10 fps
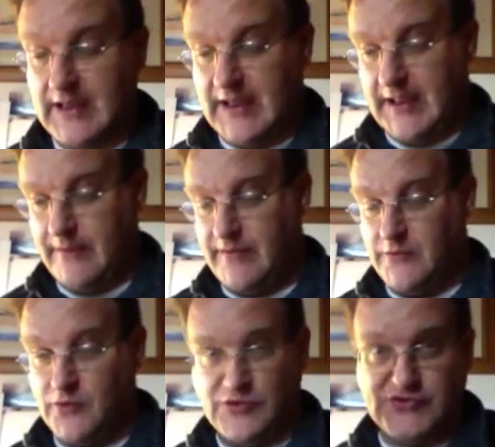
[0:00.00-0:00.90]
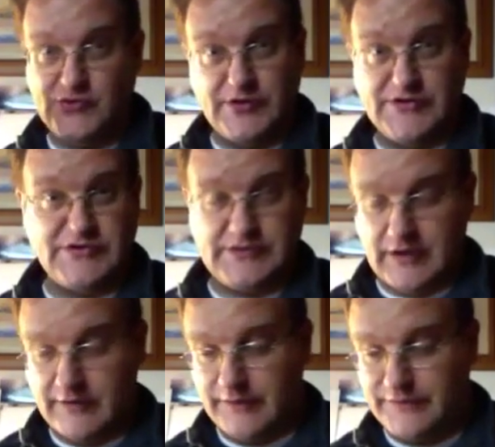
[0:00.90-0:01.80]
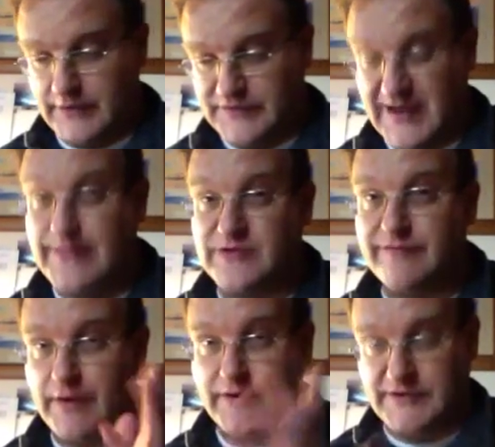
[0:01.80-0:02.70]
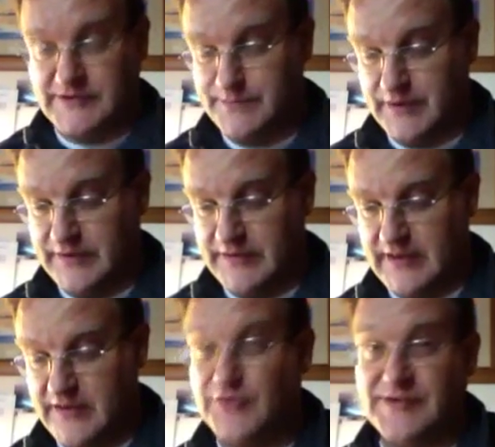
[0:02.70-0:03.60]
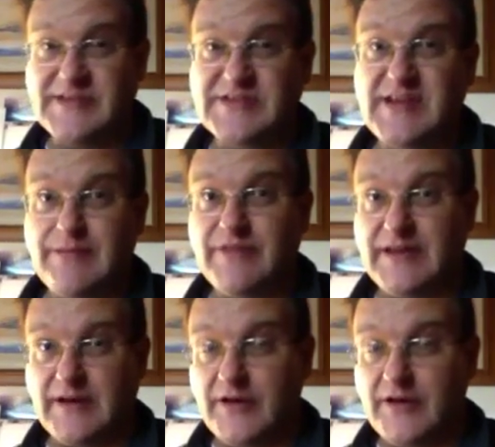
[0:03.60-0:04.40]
and there were all sorts of types of boroughs, but they all did the same thing in a